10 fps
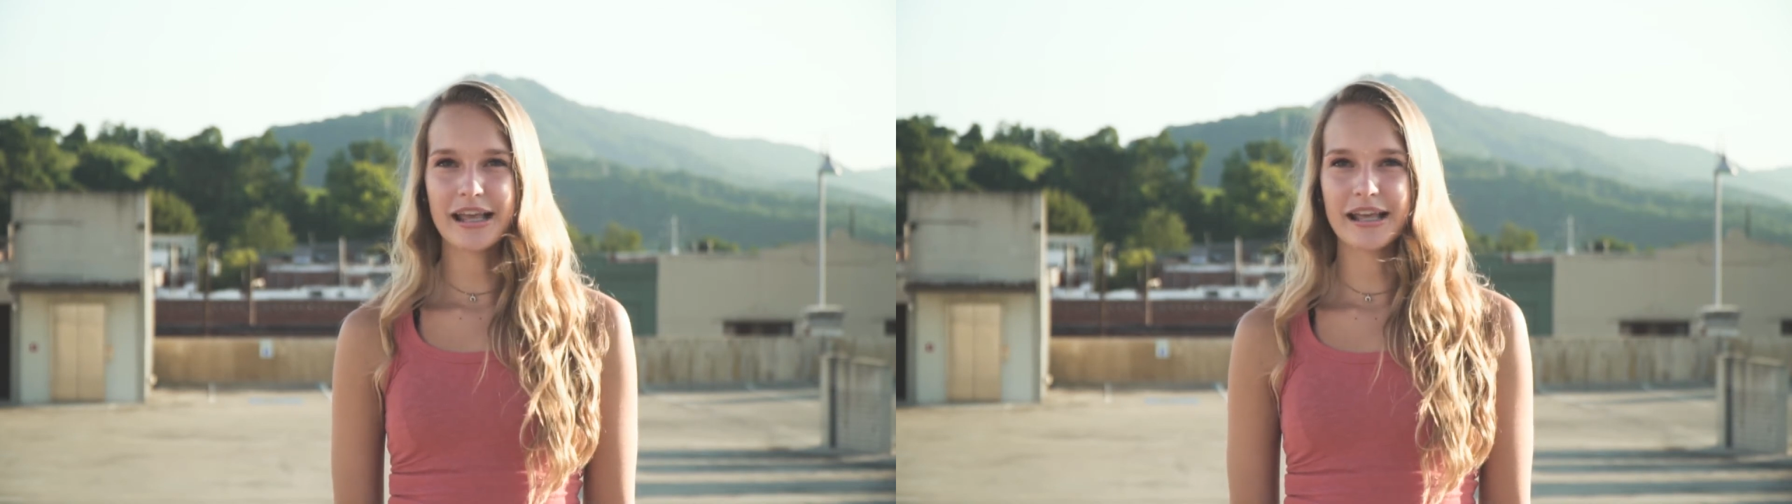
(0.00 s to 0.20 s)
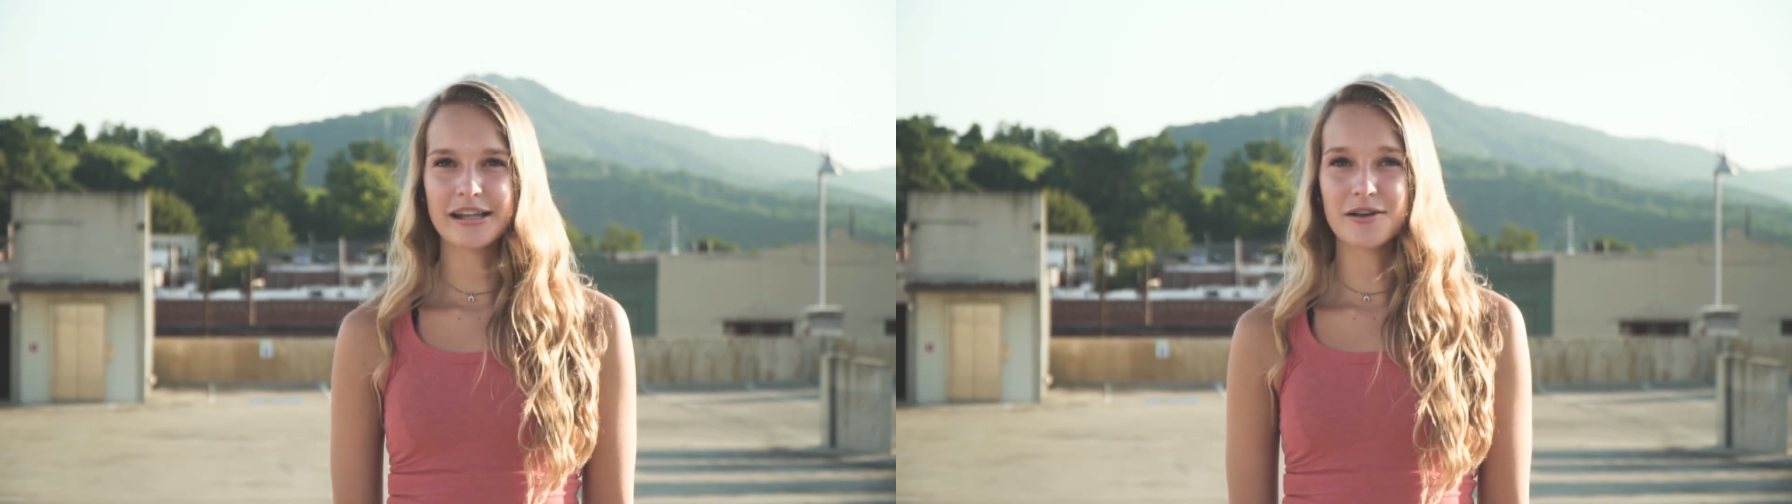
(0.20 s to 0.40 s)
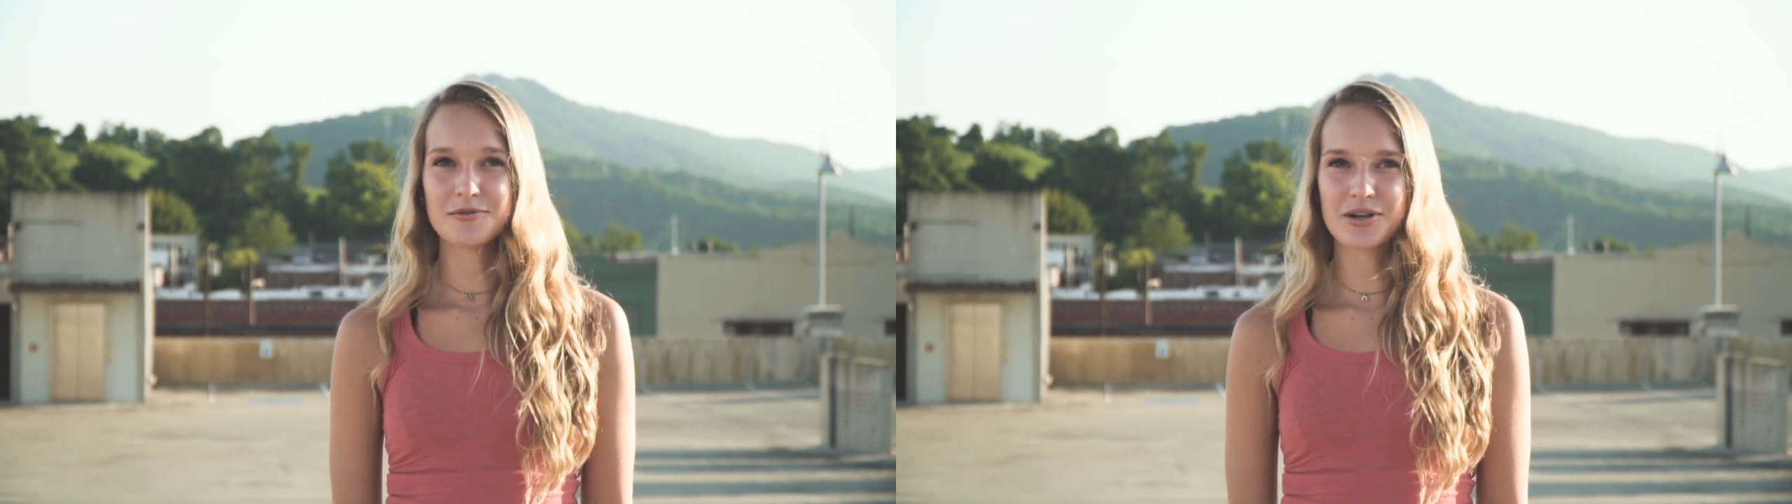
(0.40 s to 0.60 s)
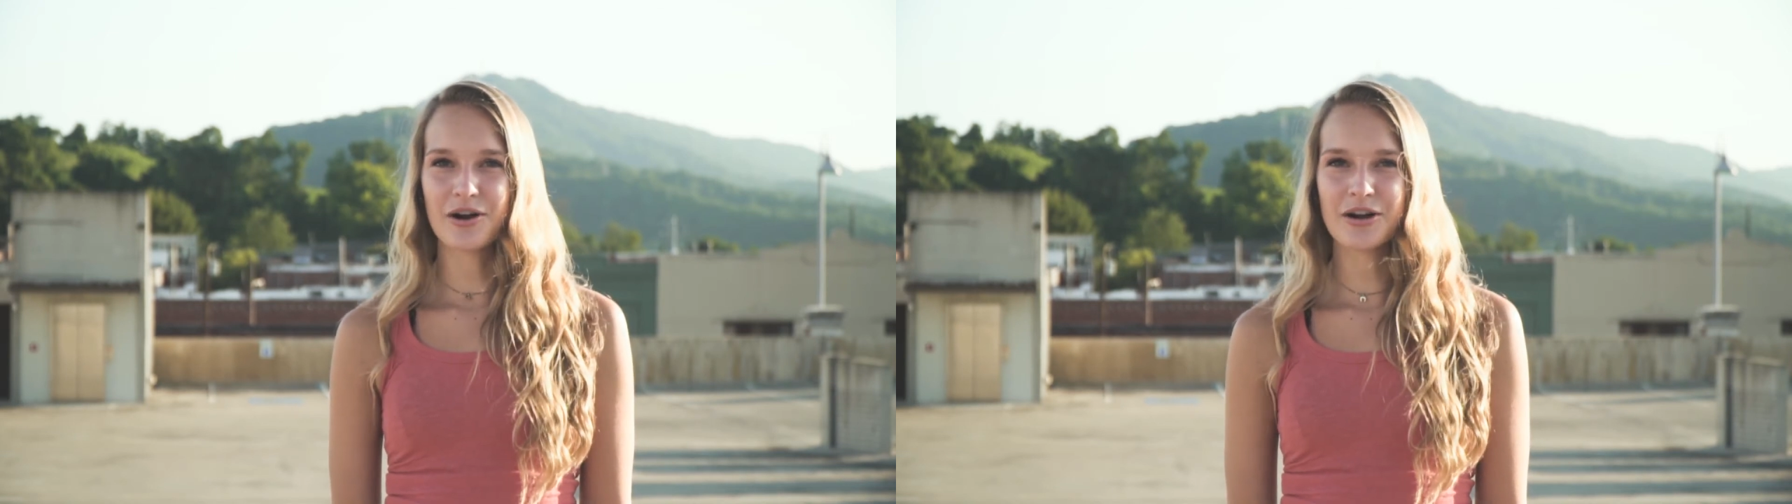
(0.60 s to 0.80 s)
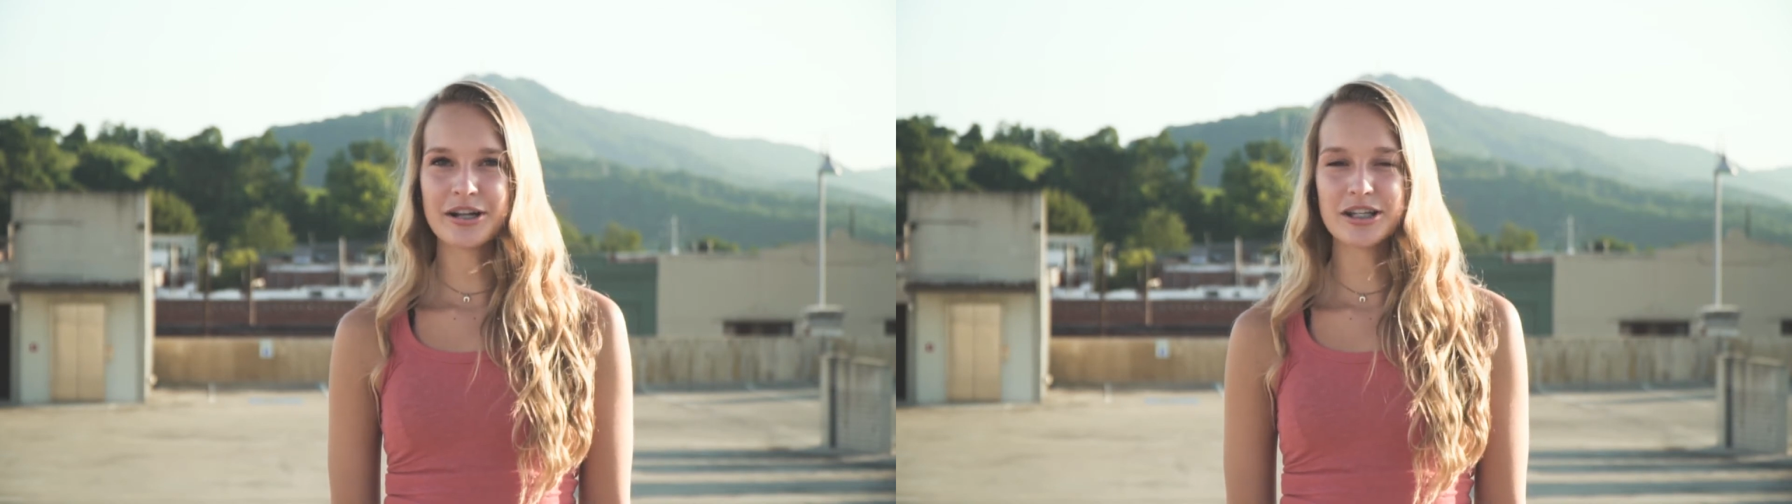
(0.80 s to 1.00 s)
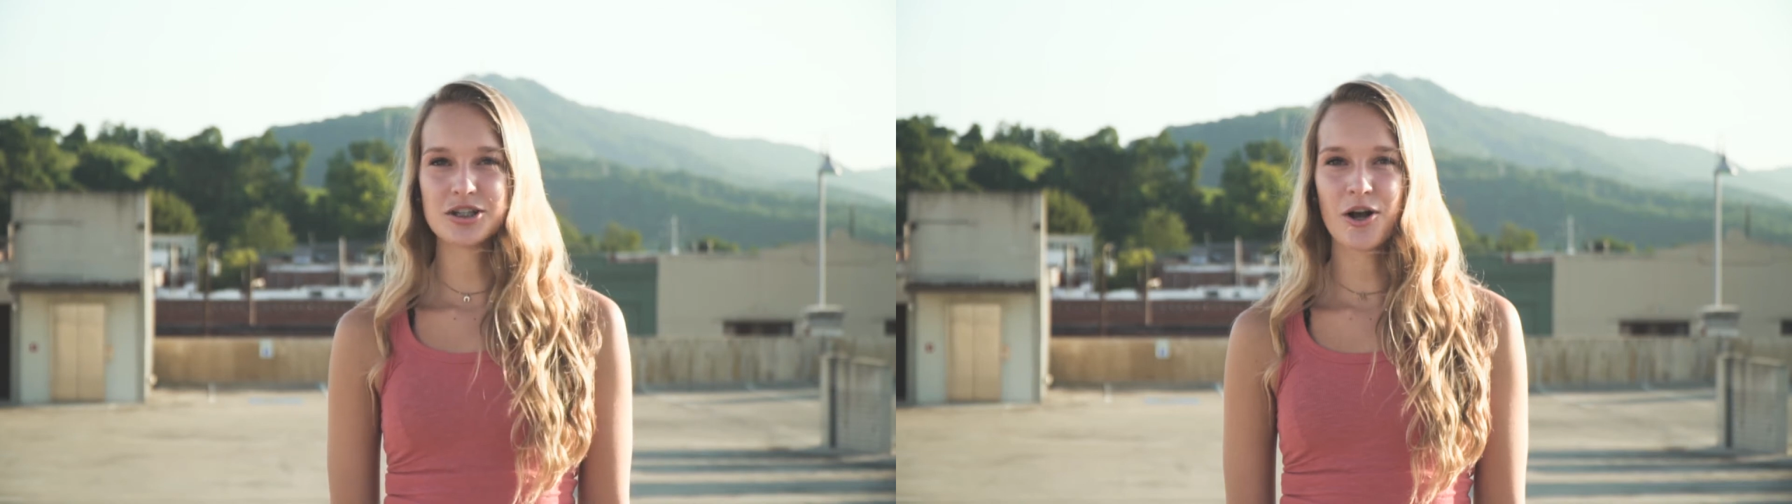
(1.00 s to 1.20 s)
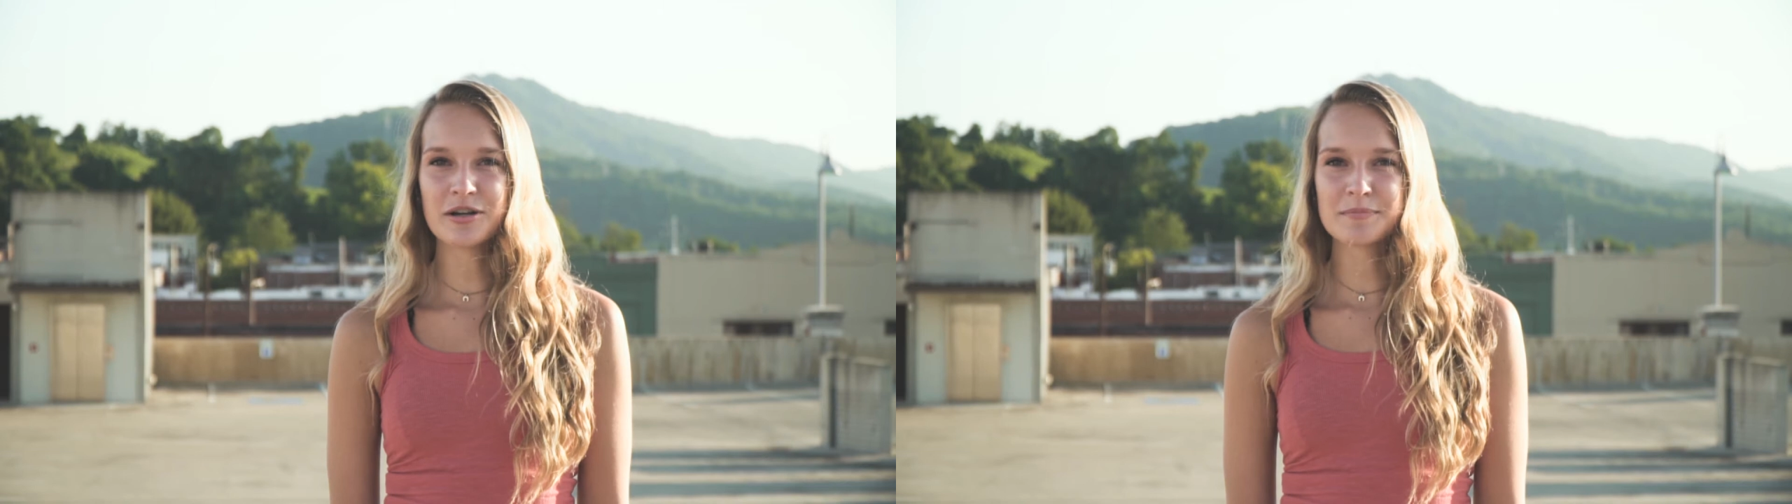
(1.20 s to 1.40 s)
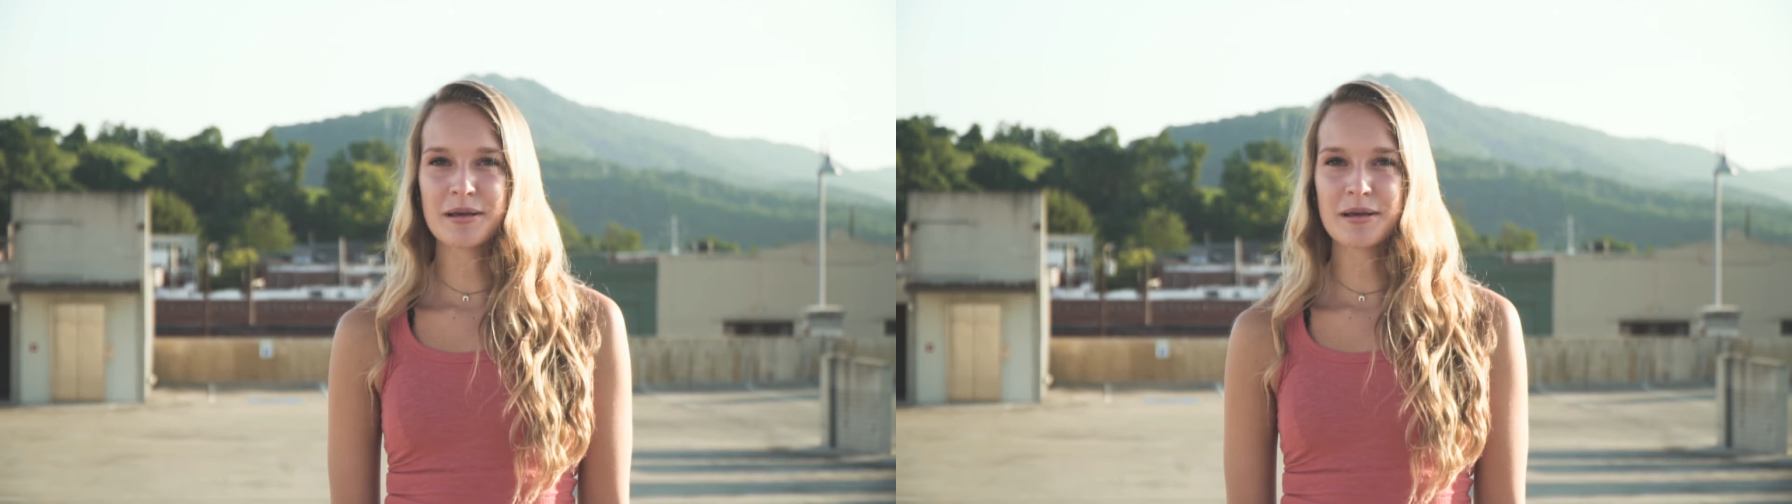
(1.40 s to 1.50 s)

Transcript: and it was hard and she always